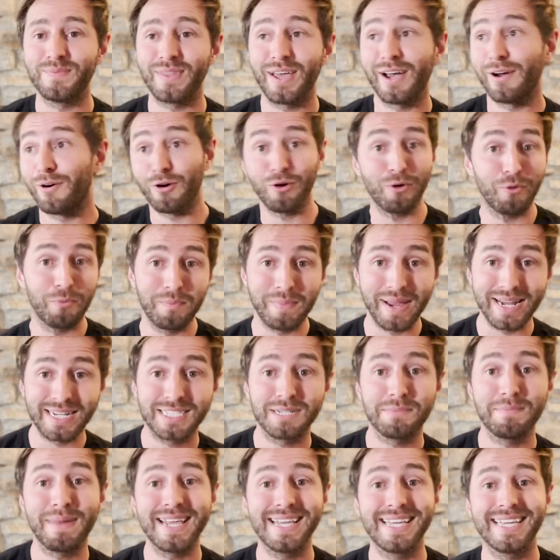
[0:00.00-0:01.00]
or
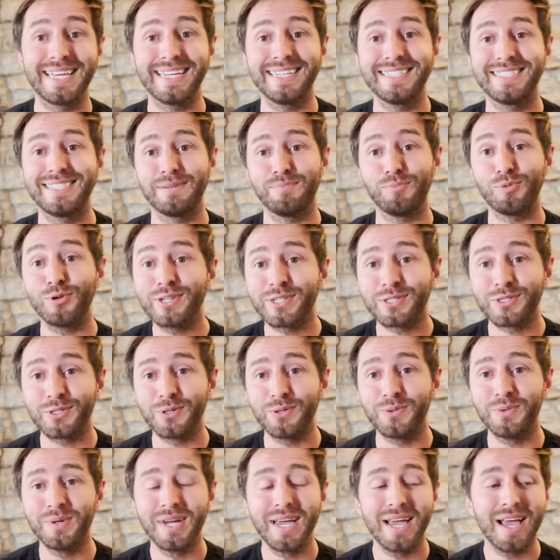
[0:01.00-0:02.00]
to make it to Bristol,